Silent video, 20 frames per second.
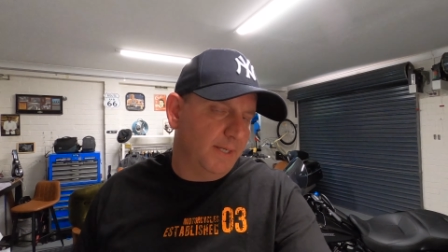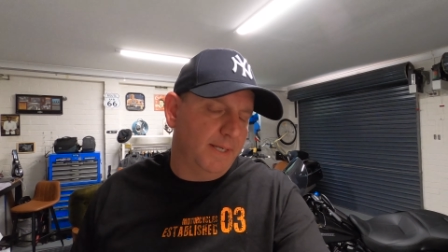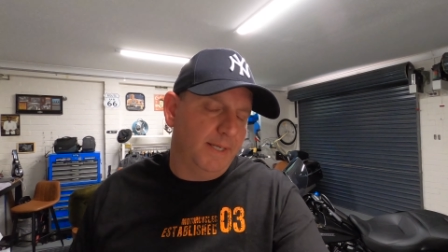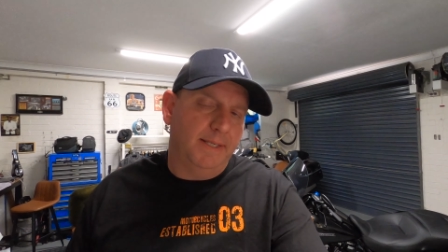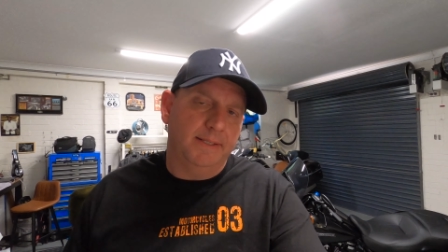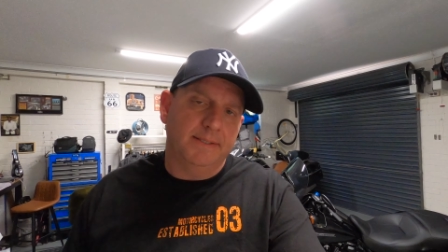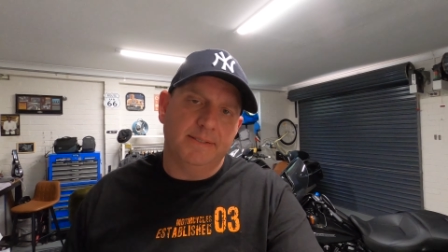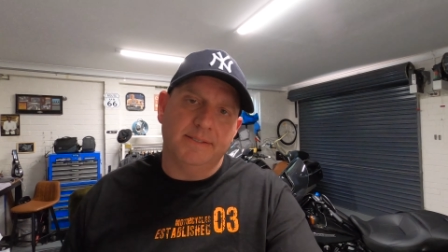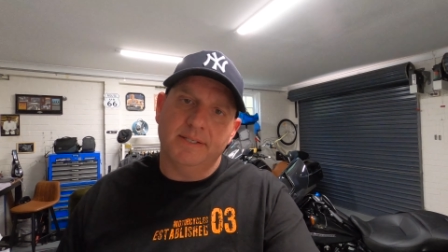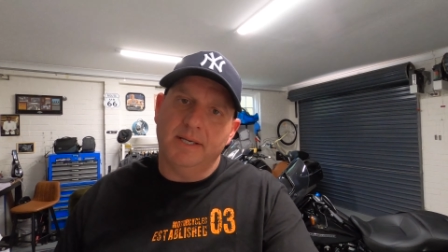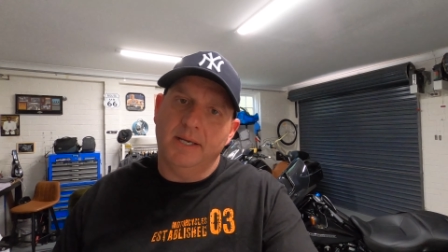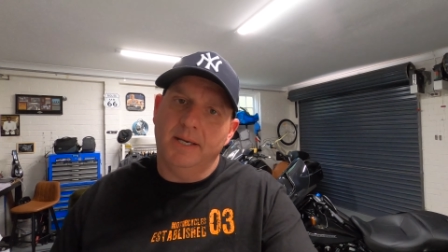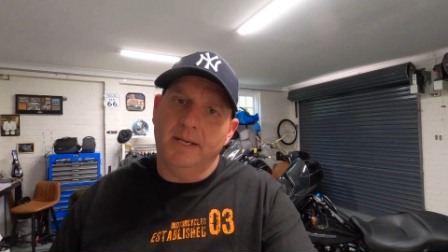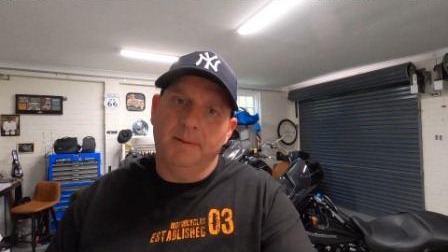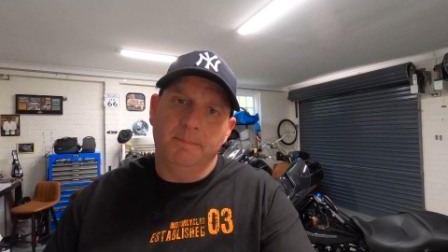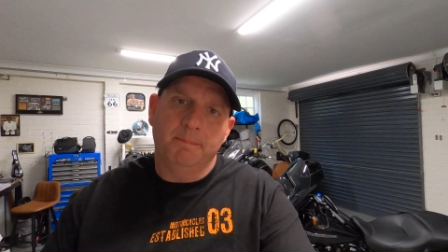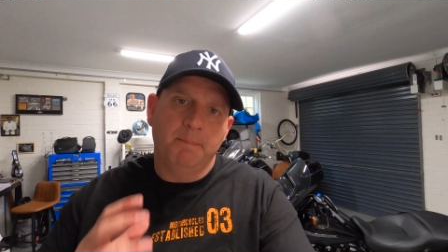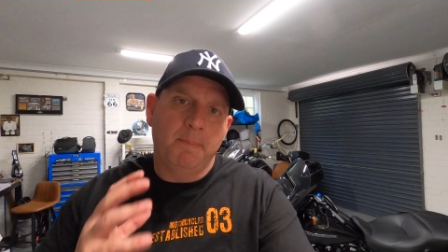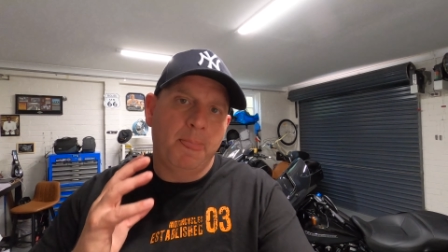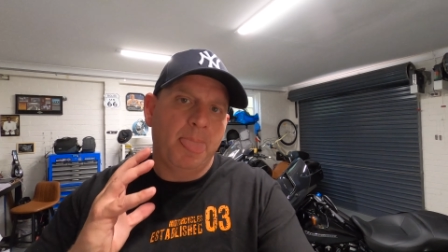and
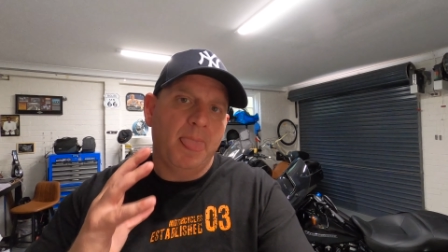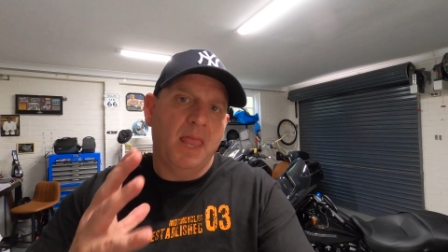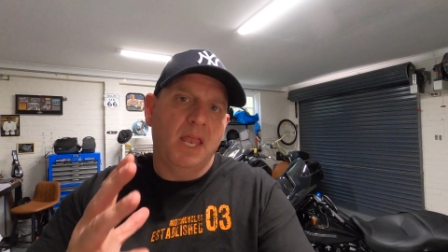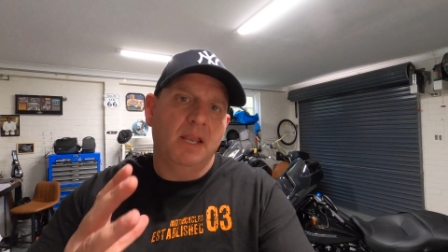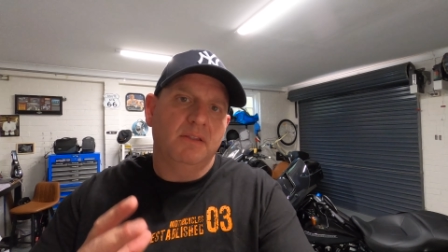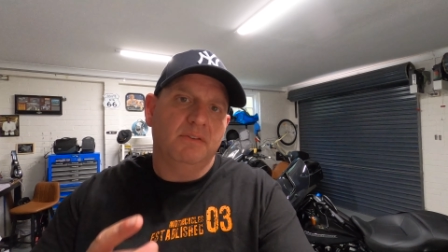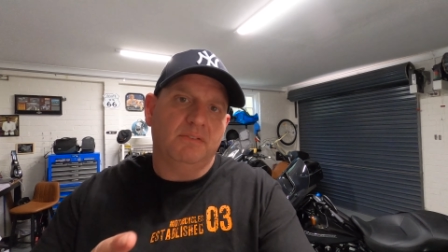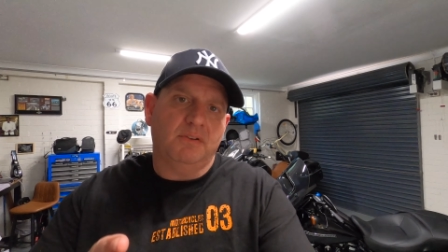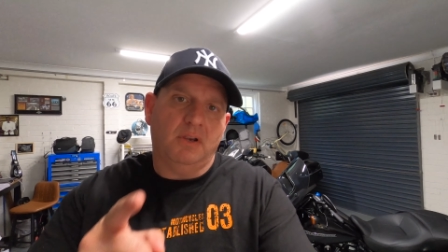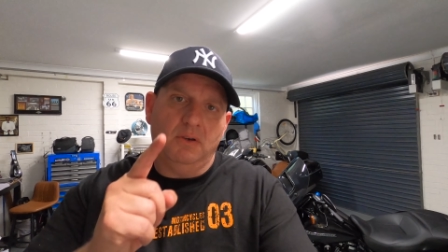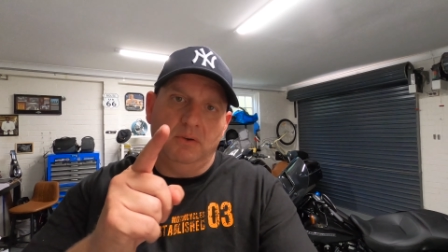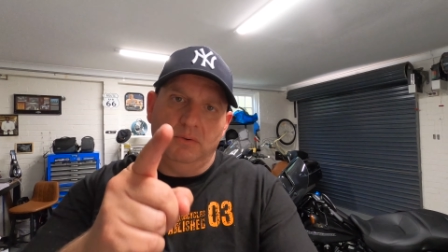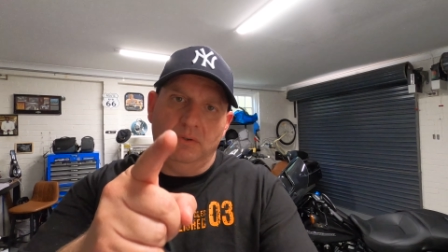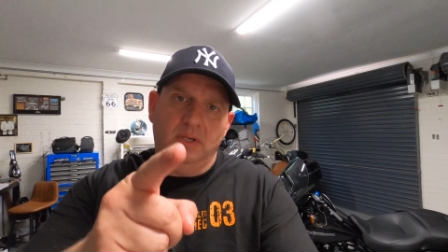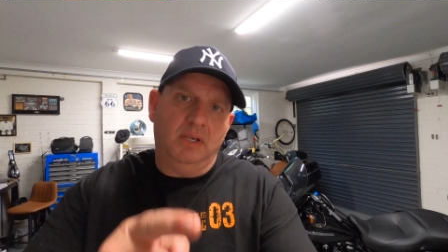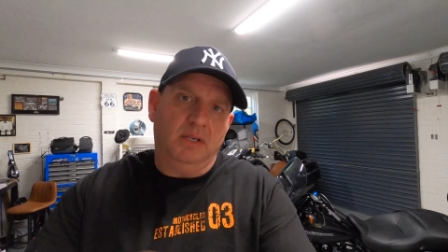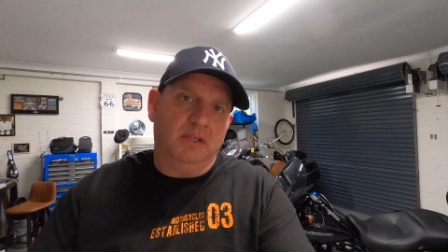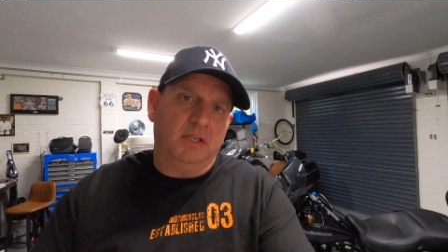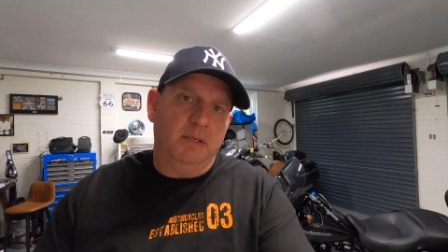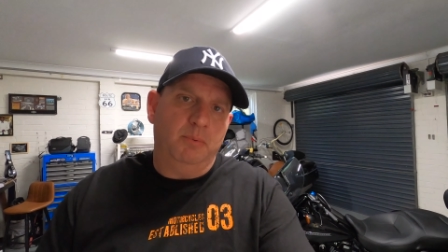um, so
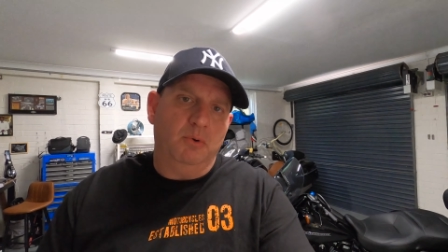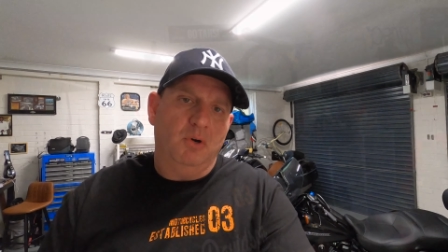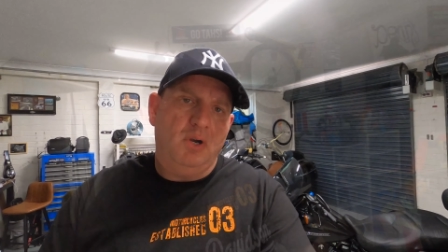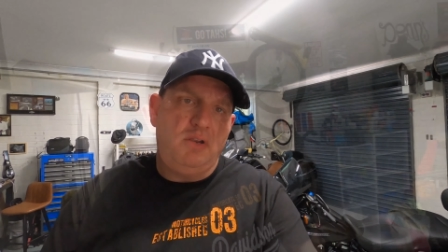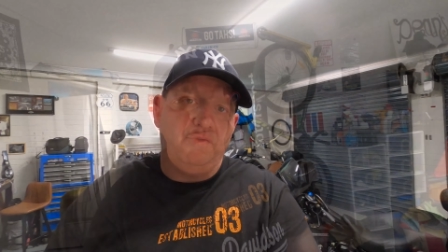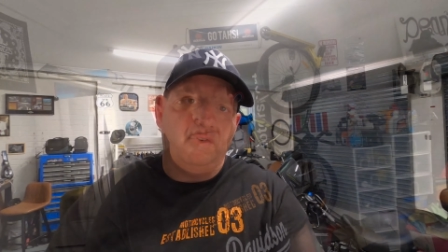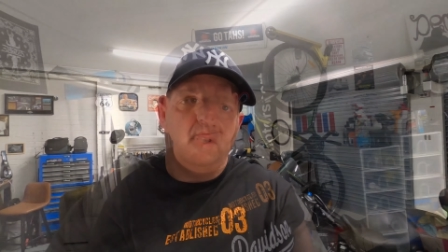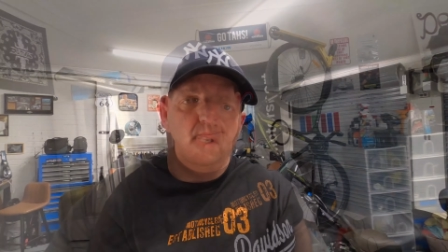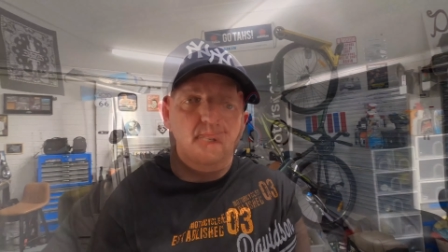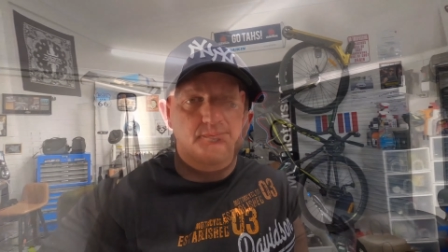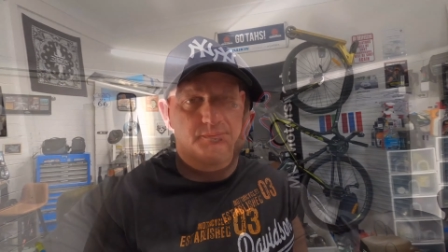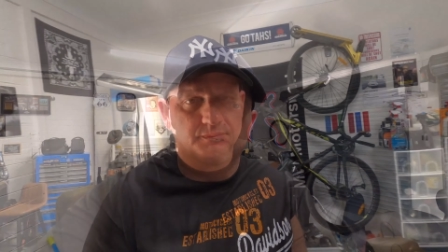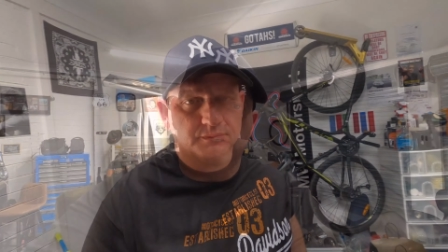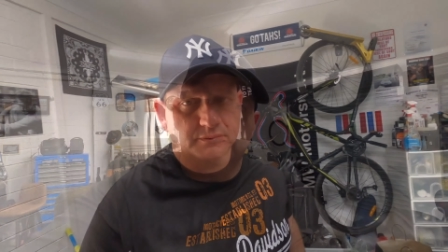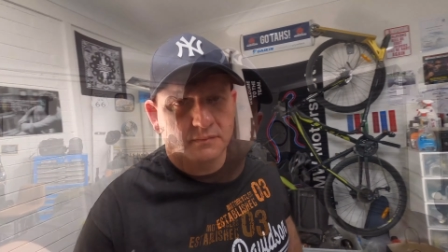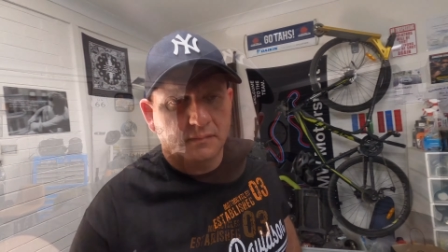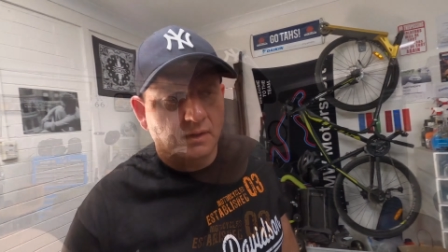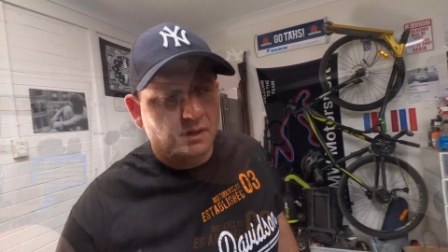yeah, keep your eye for that link.